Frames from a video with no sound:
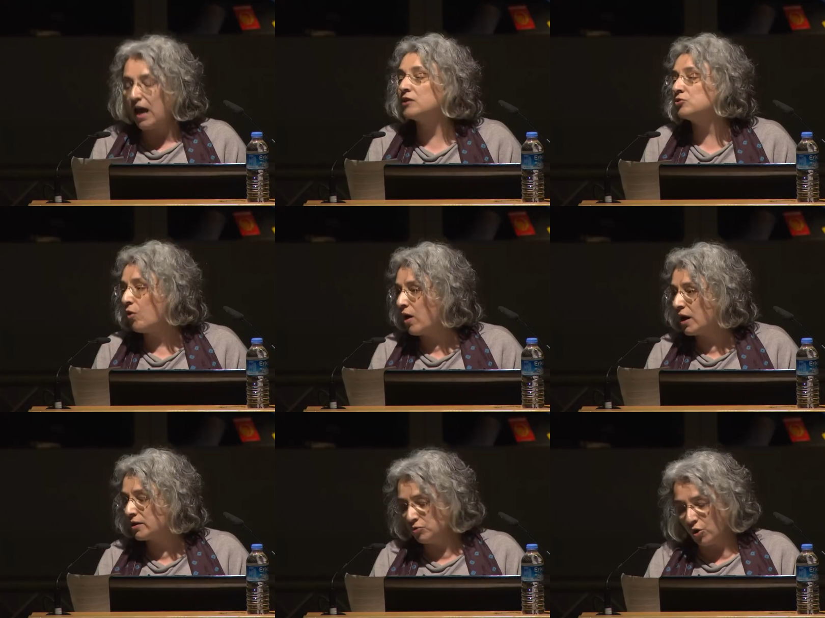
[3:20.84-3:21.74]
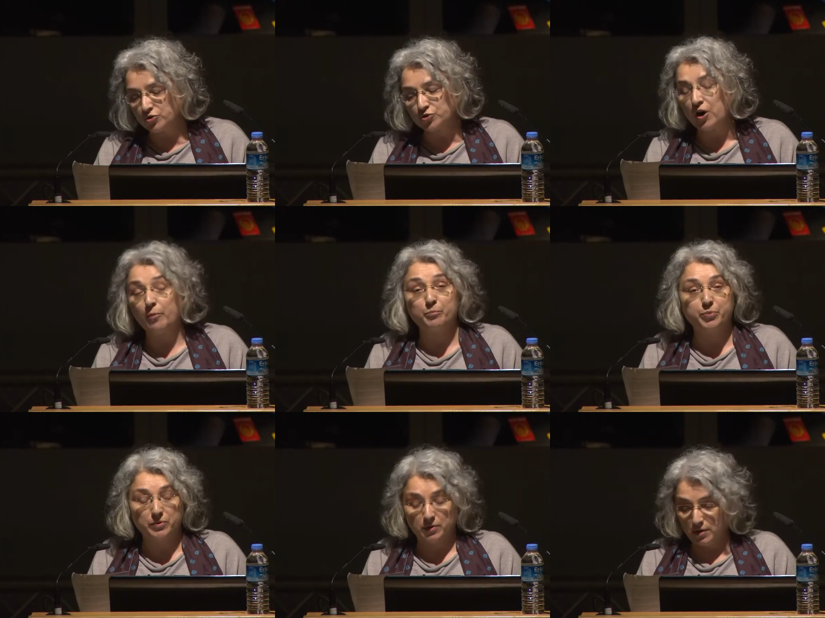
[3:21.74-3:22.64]
Erdogan nor Trump,
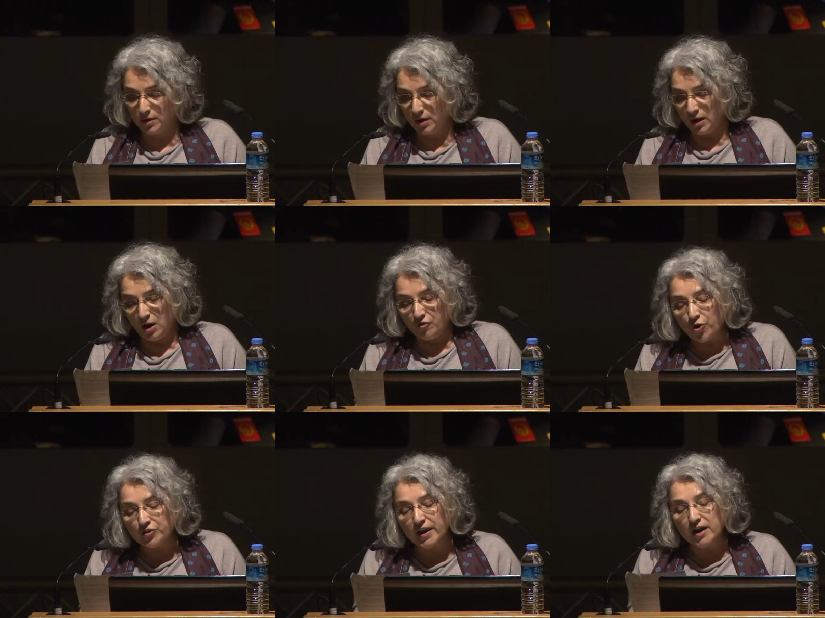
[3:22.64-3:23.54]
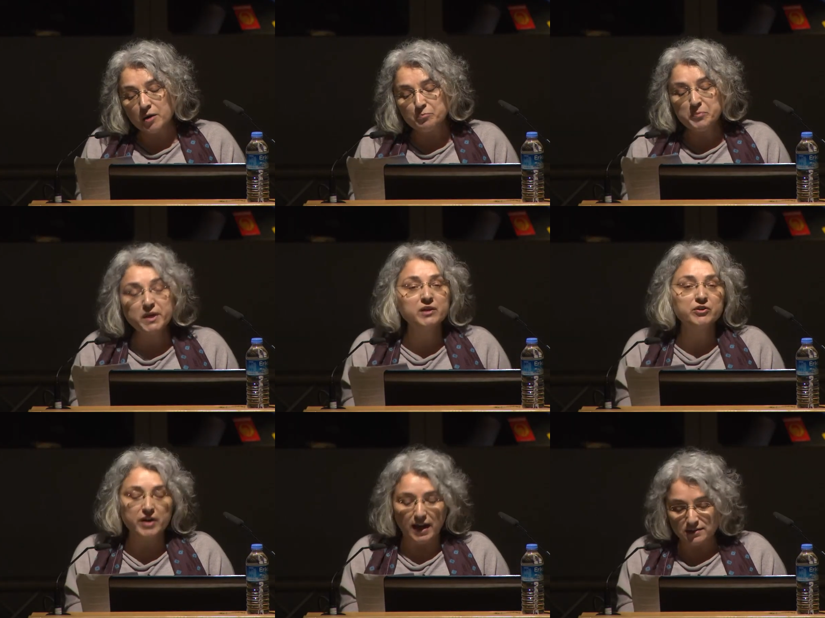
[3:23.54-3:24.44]
for they are
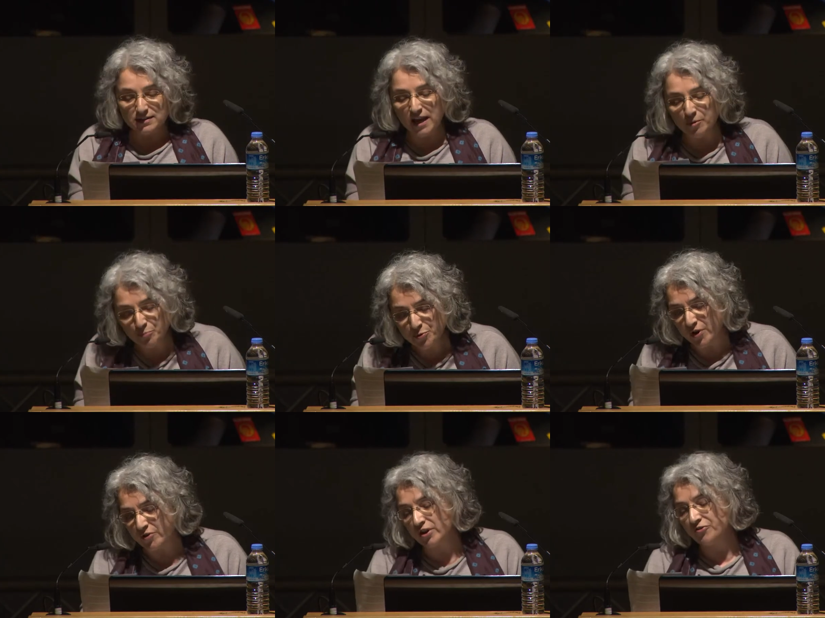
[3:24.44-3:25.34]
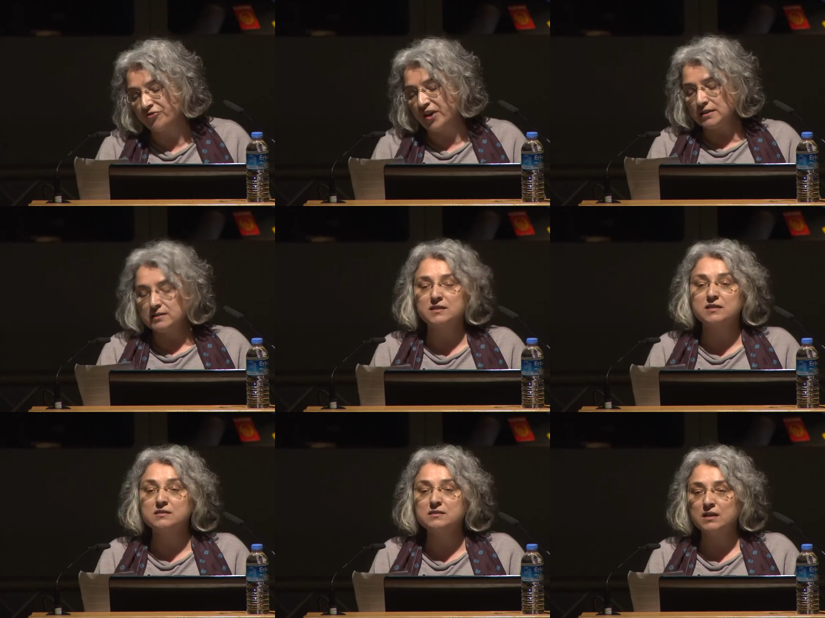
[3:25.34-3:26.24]
mere and temporary
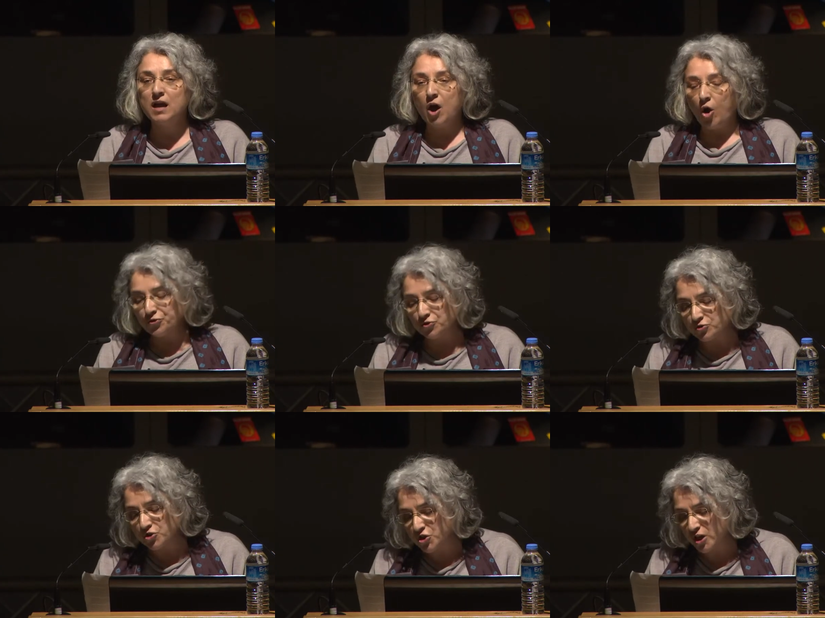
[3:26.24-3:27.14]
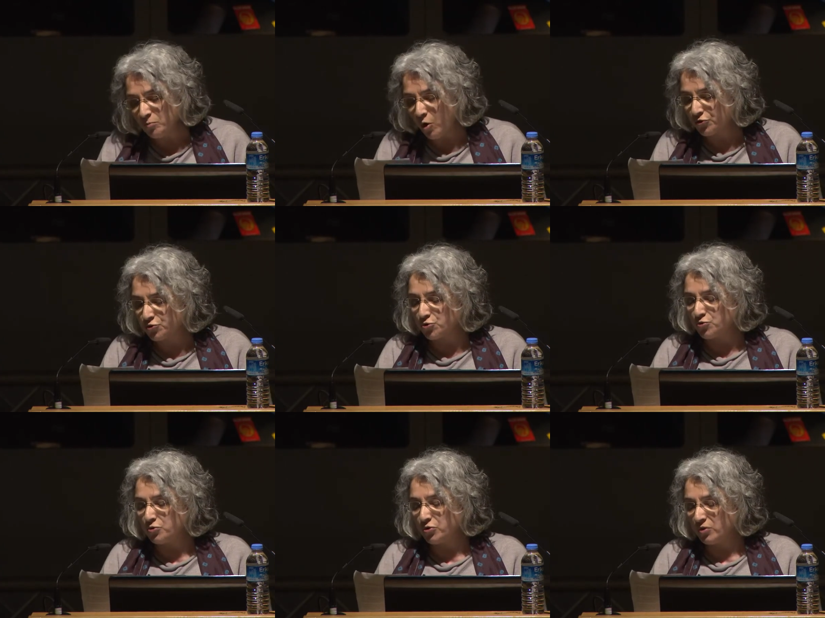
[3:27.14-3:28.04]
faces of the regime of
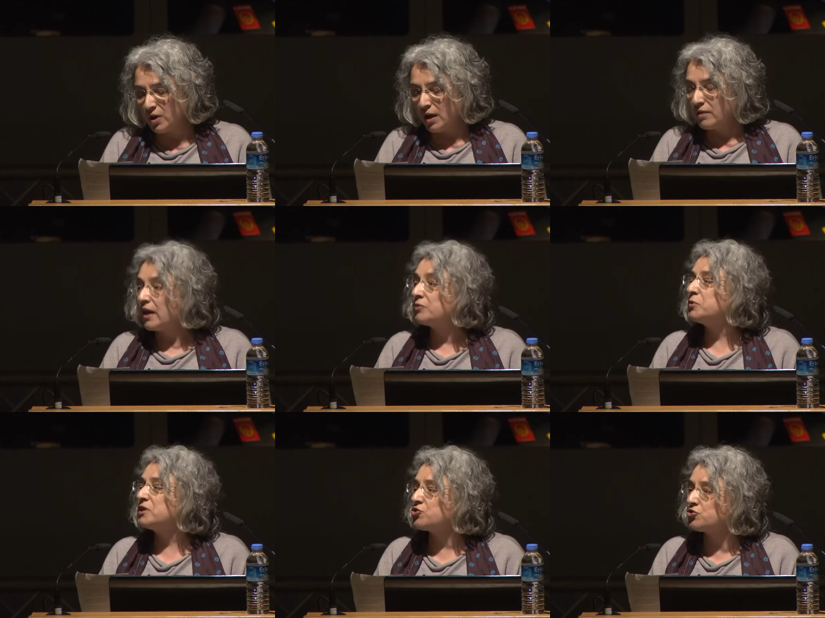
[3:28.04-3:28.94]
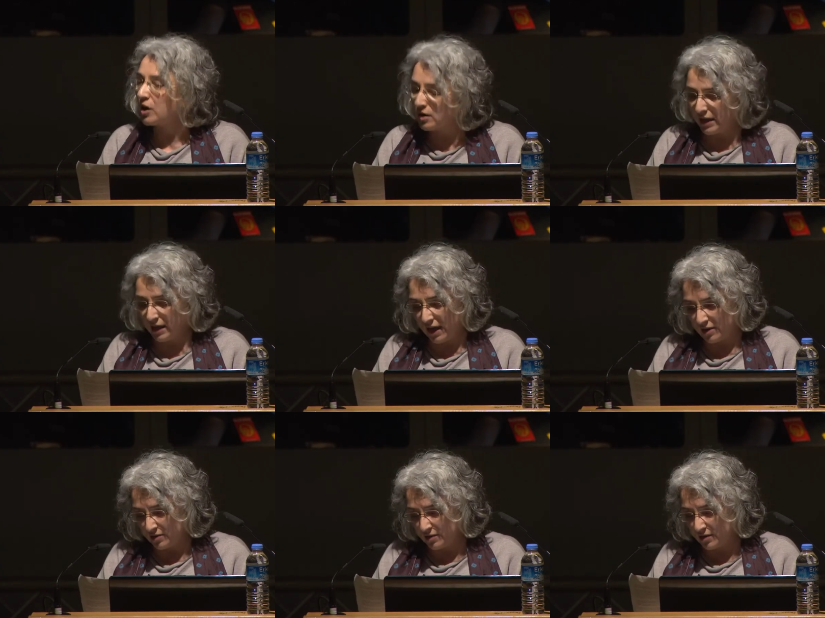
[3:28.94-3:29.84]
truth that we struggle
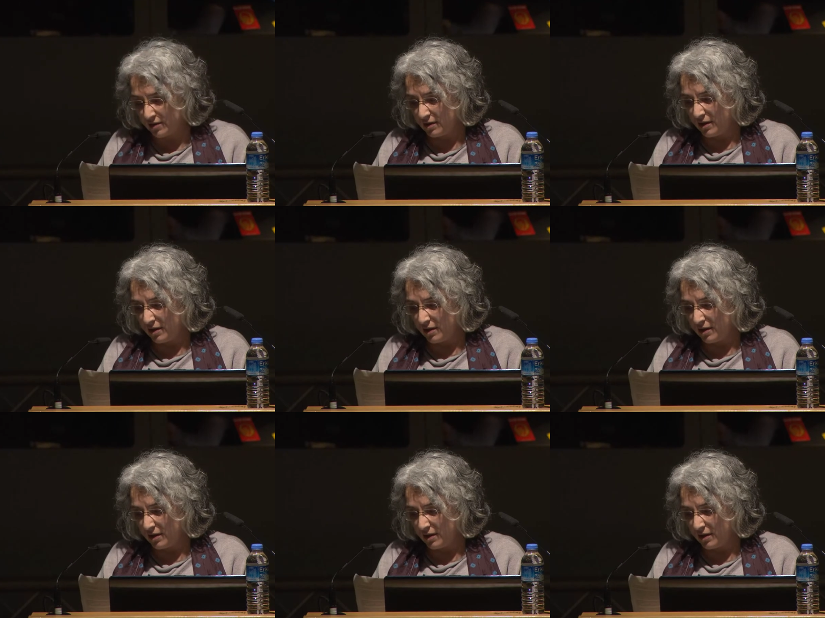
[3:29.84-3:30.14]
against.